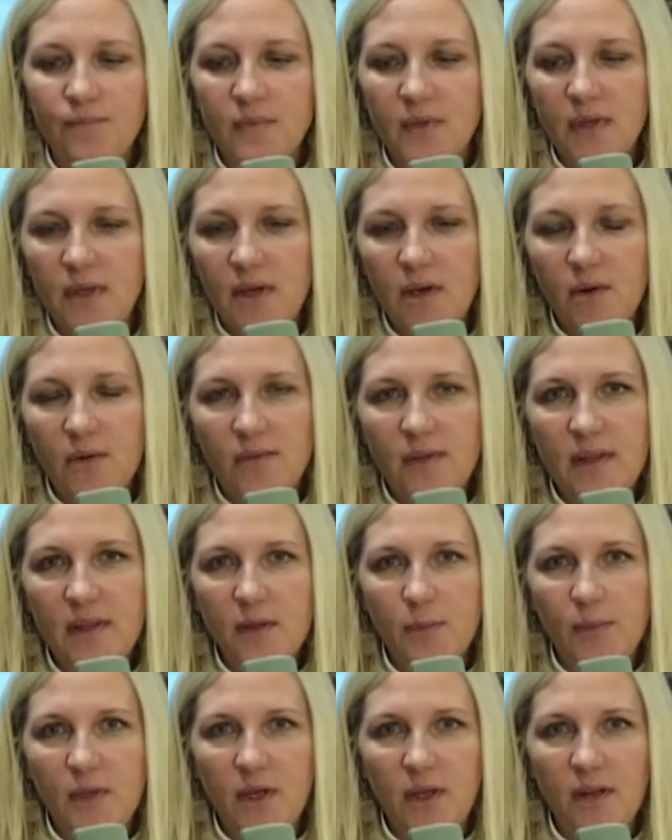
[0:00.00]
And then the
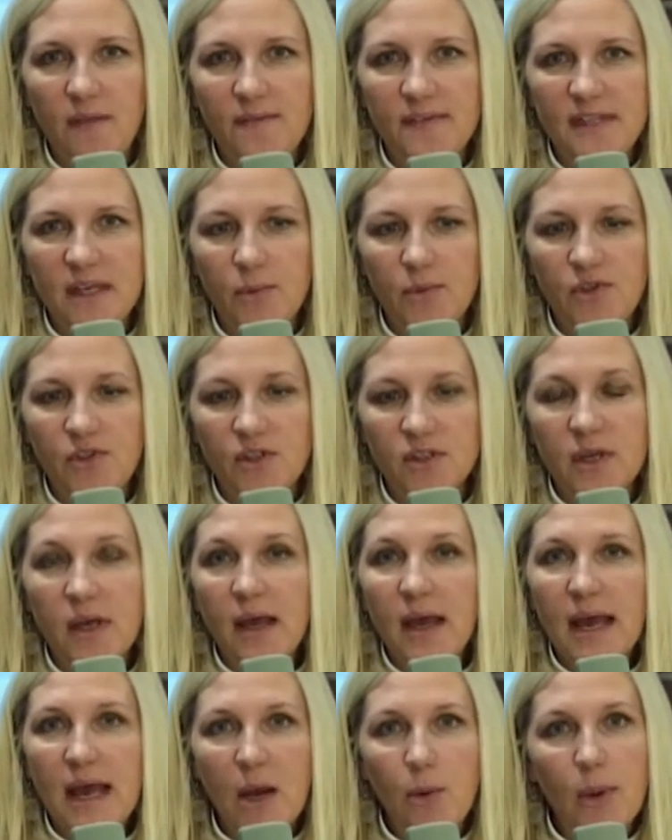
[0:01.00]
middle of the sandwich is,
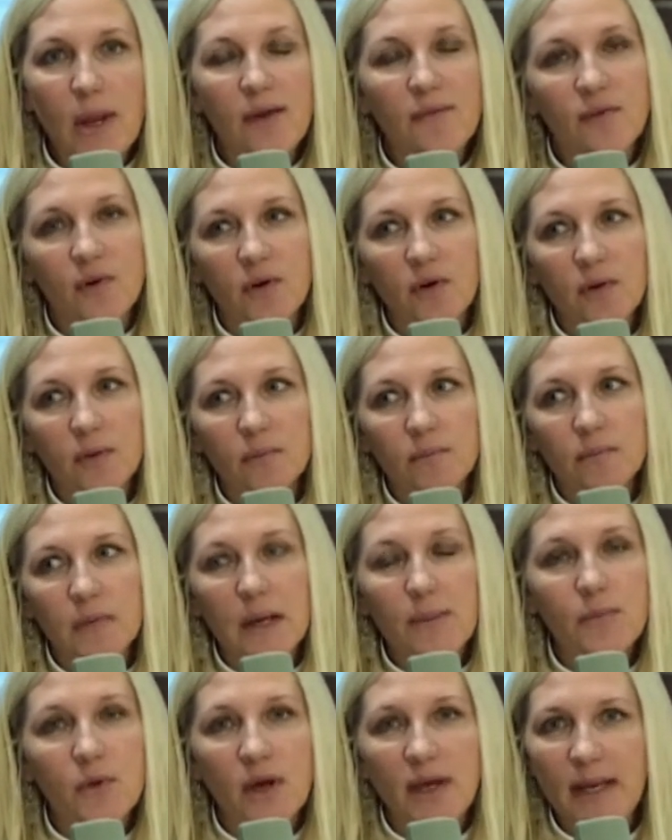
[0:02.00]
however,
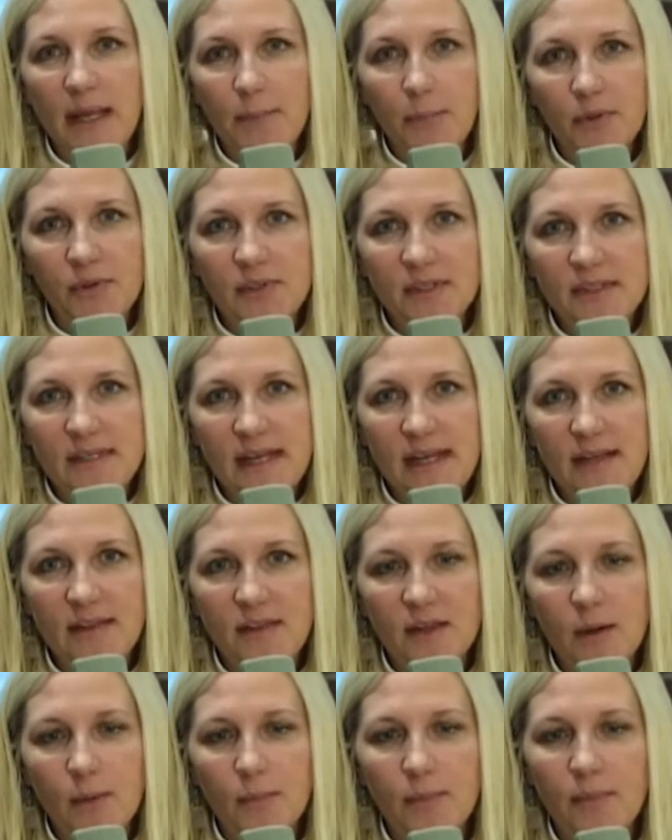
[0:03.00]
I'm not able to take
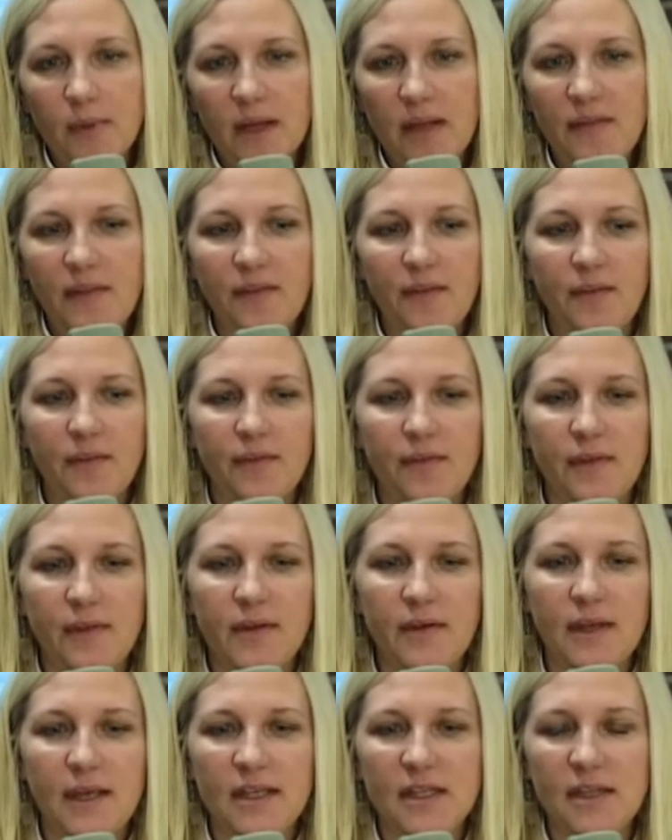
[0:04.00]
them. And then the
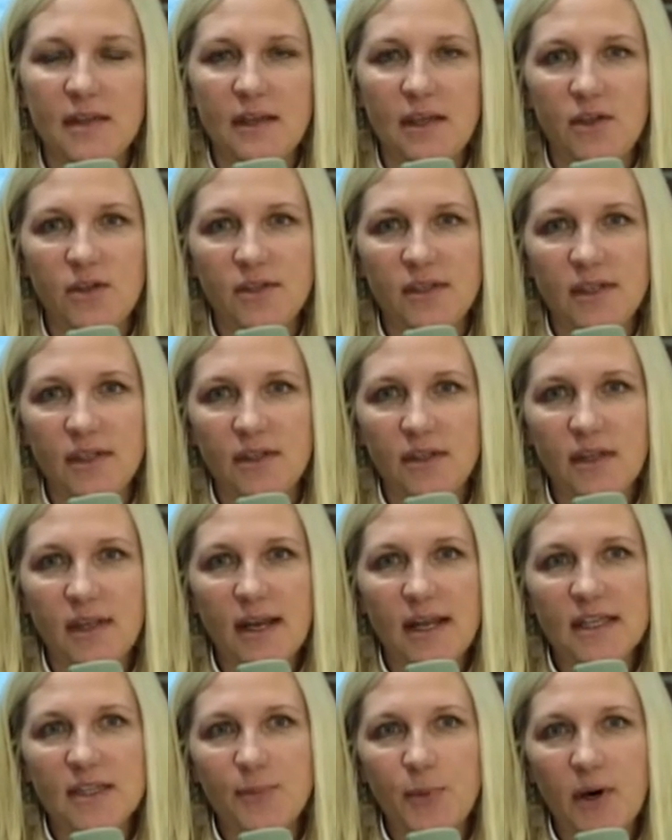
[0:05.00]

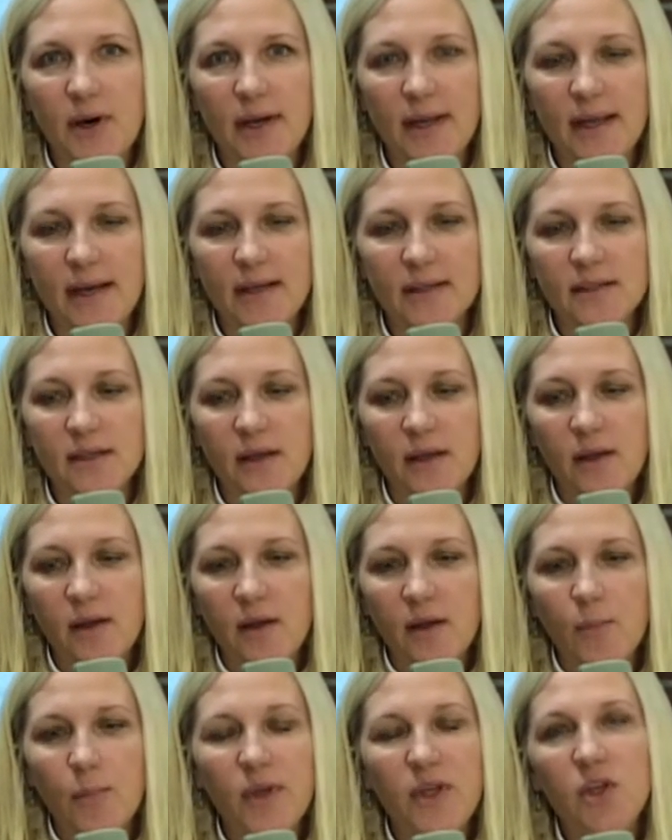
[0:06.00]
nice part again is,
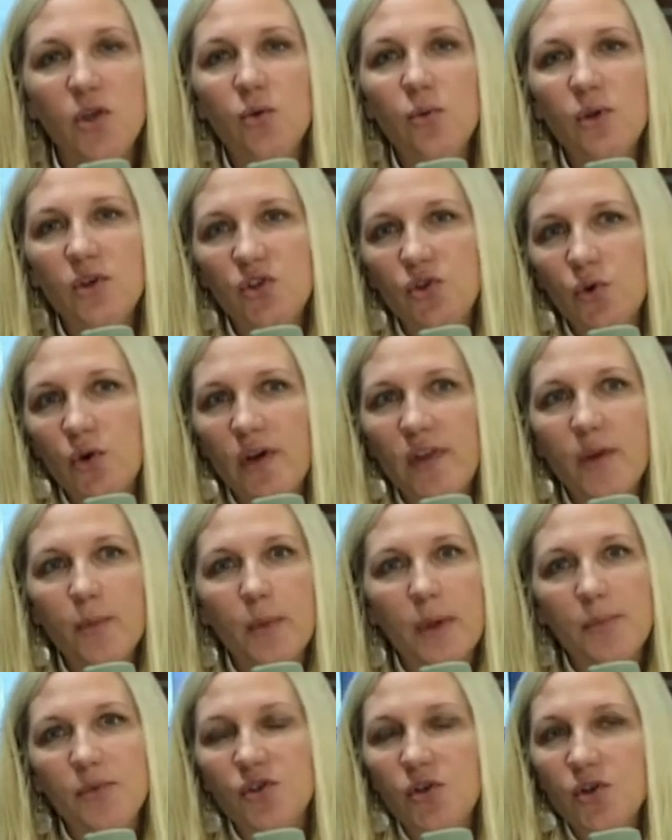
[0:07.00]
but you enjoy them.
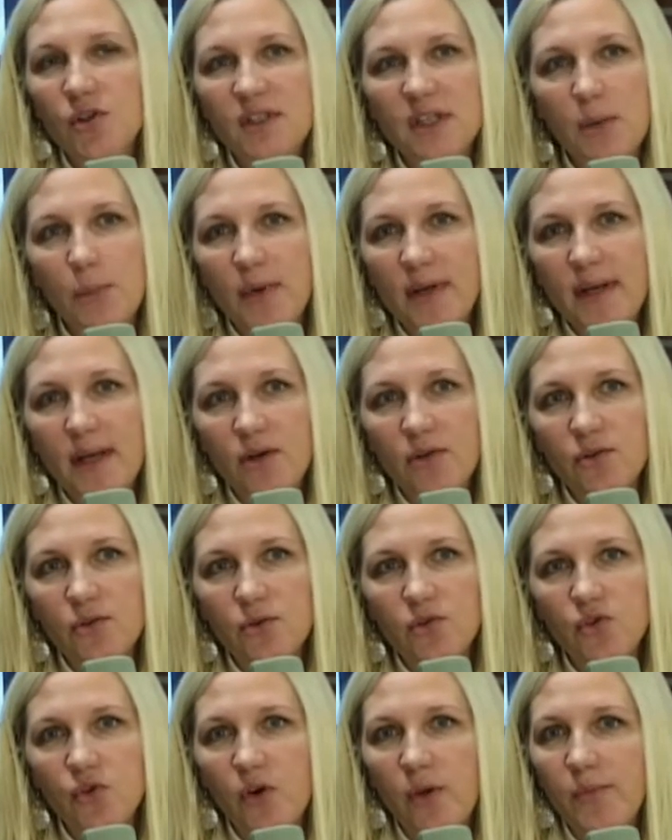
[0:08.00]
I'm sure someone else will
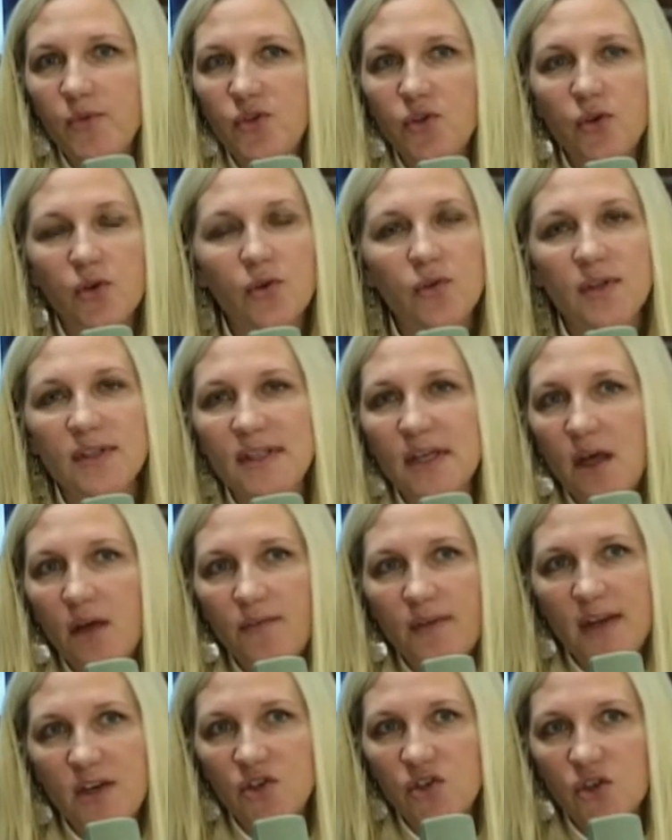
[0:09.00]
enjoy them. I'm sure the
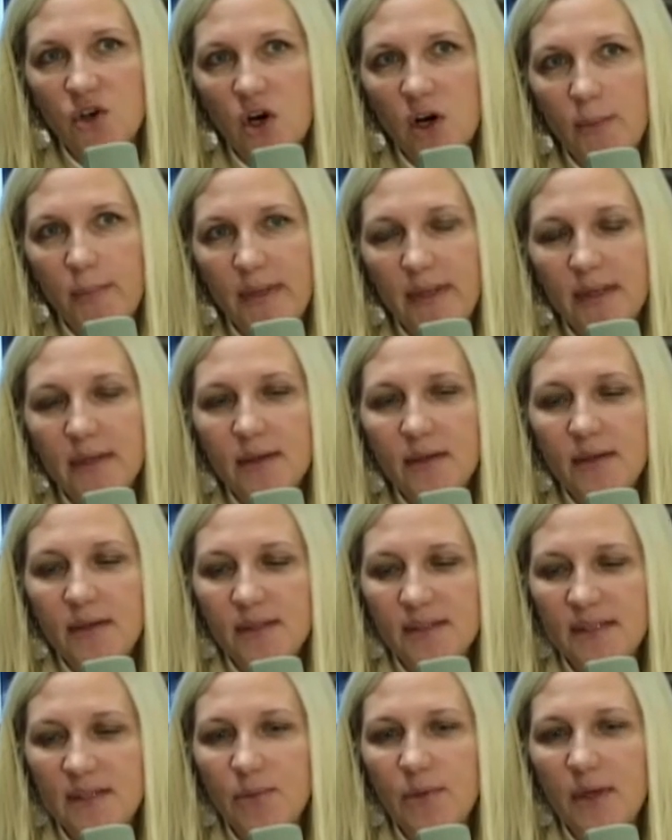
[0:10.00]
Salvation Army. You
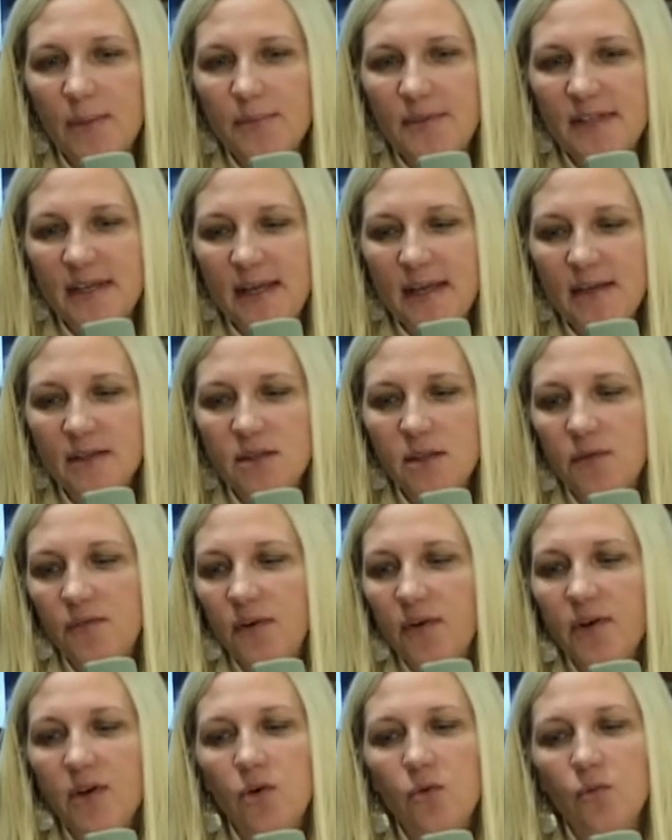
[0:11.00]
see what I'm saying? So you
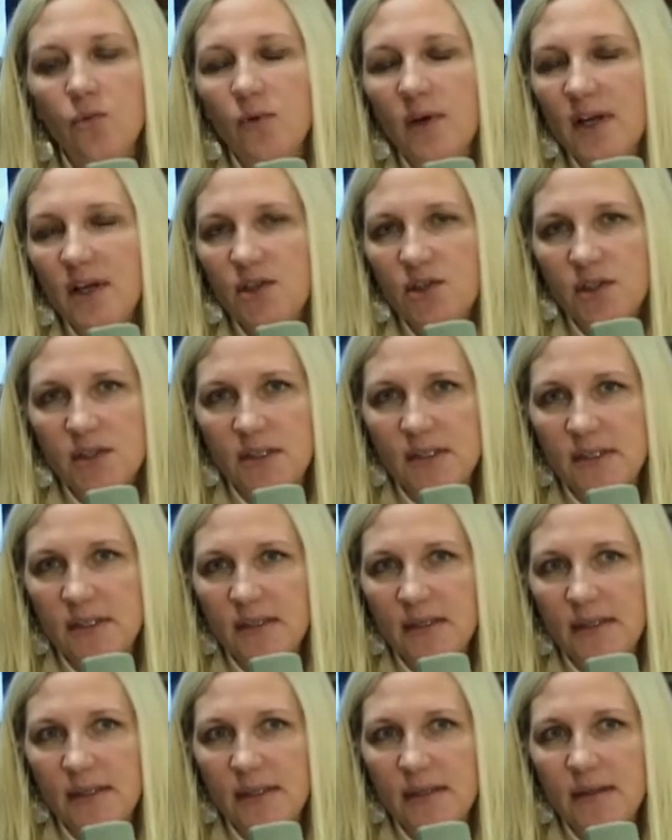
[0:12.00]
very
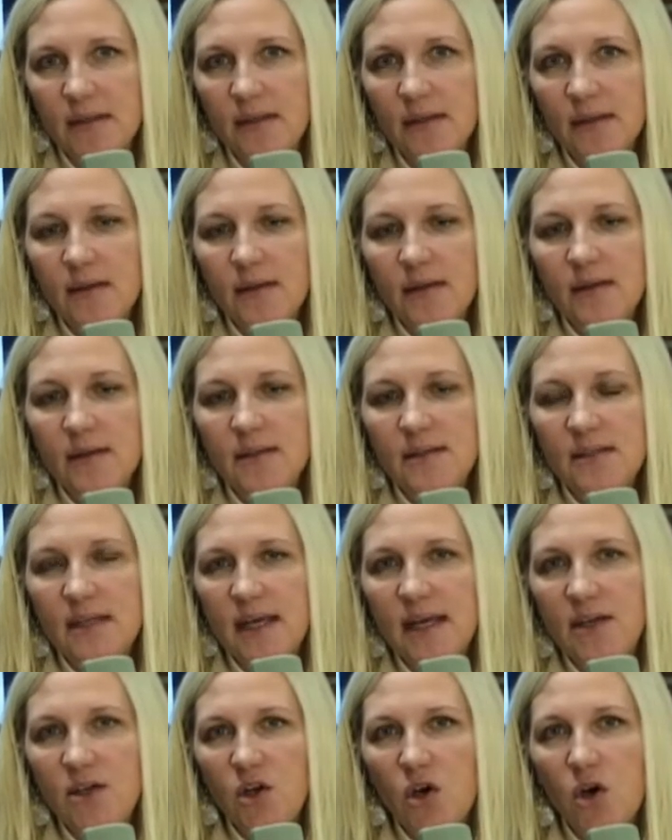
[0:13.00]
graciously
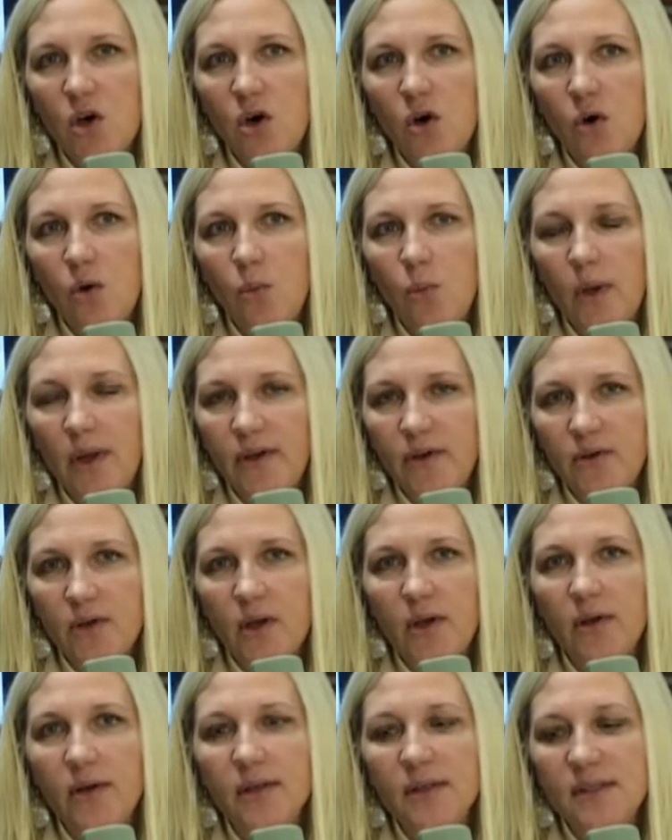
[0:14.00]
say no while you're
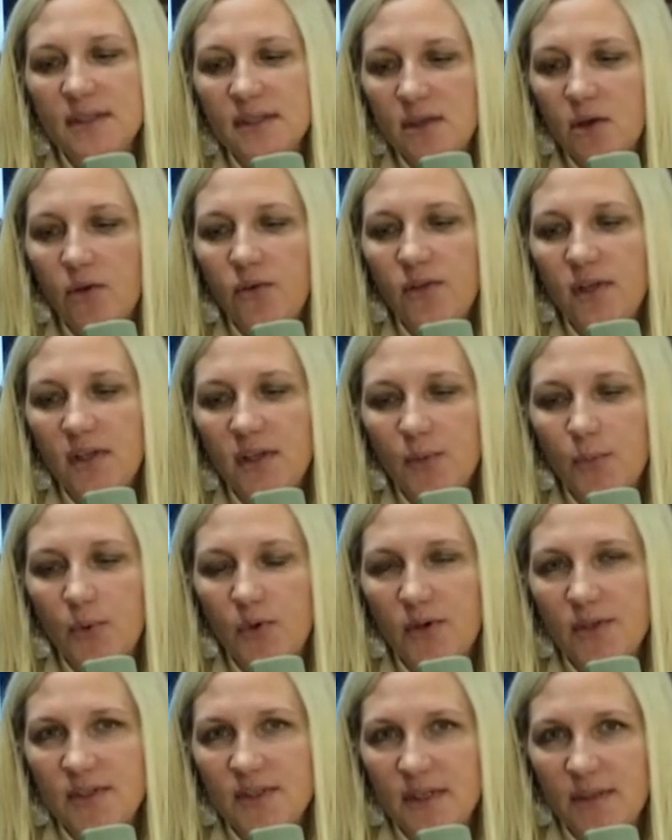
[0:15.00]
not insulting the
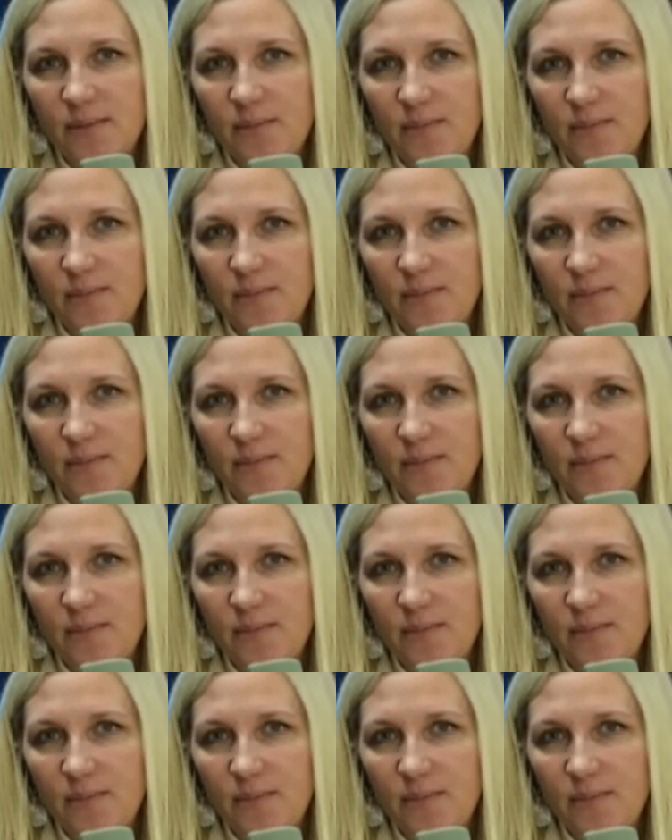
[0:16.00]
person.